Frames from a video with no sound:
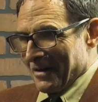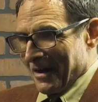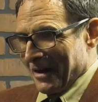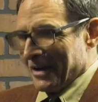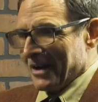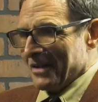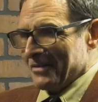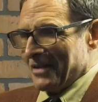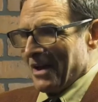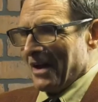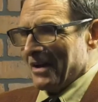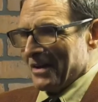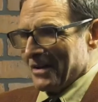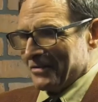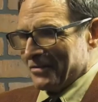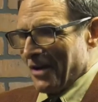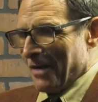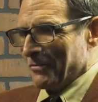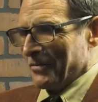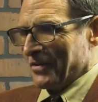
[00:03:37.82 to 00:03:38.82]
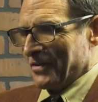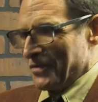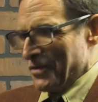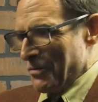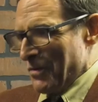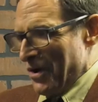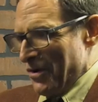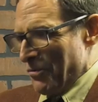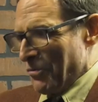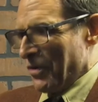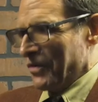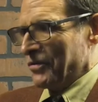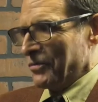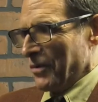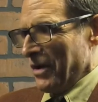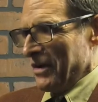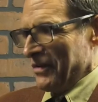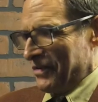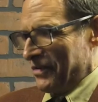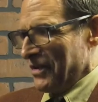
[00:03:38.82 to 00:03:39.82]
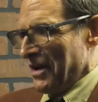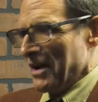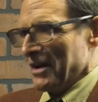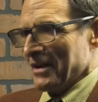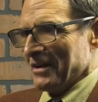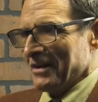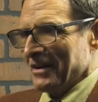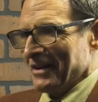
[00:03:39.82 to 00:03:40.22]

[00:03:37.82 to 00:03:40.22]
I got to tell you, it's almost a humorous way you say it.